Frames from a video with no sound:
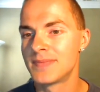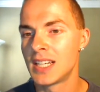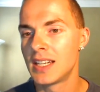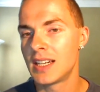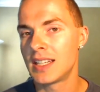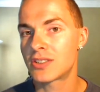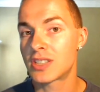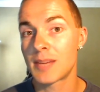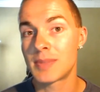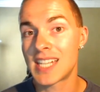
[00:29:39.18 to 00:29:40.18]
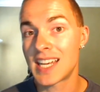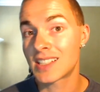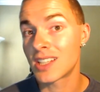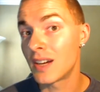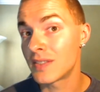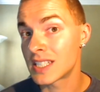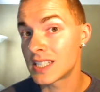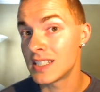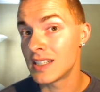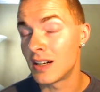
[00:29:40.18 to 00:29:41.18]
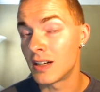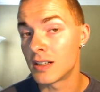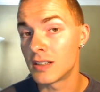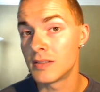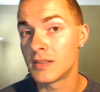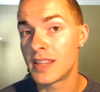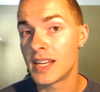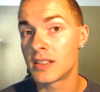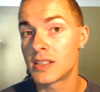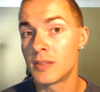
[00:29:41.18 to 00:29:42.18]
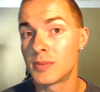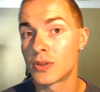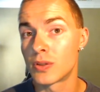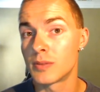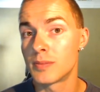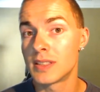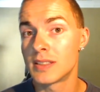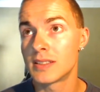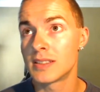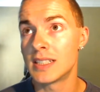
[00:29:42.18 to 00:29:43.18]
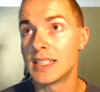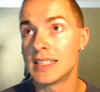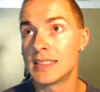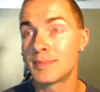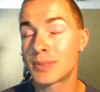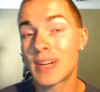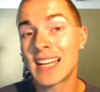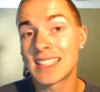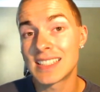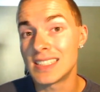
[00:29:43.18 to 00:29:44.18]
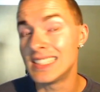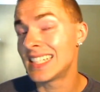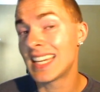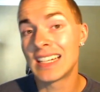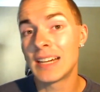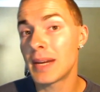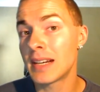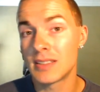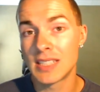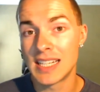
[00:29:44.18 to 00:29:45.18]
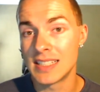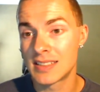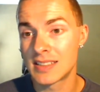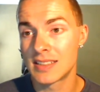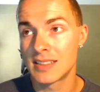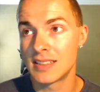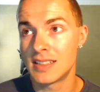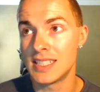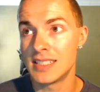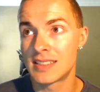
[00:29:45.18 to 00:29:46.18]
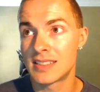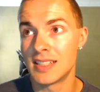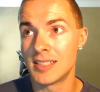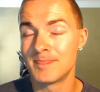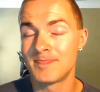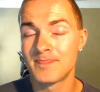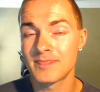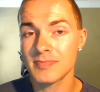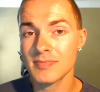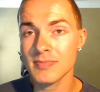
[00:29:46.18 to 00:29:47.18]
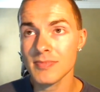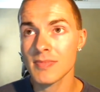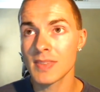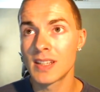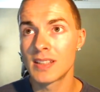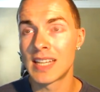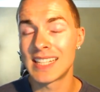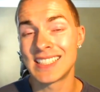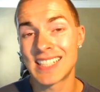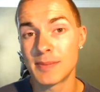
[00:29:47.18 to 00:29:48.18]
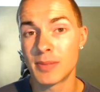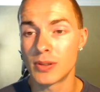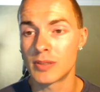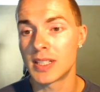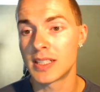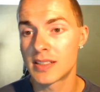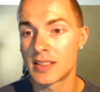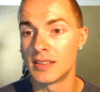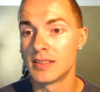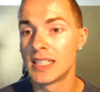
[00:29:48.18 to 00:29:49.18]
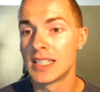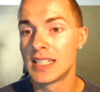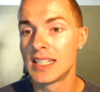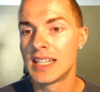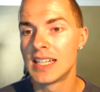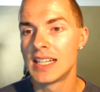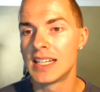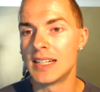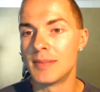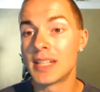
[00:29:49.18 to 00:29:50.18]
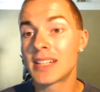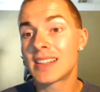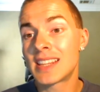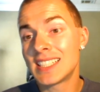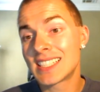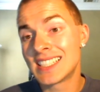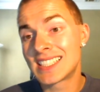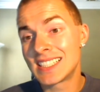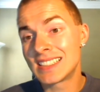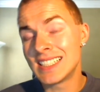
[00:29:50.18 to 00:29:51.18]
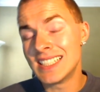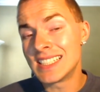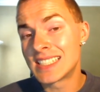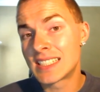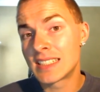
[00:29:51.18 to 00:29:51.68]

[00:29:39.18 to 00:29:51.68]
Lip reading: Electric type attacks obviously are there to absorb paralysis. You cannot paralyze these lightning type Pokemon. So another thing to consider is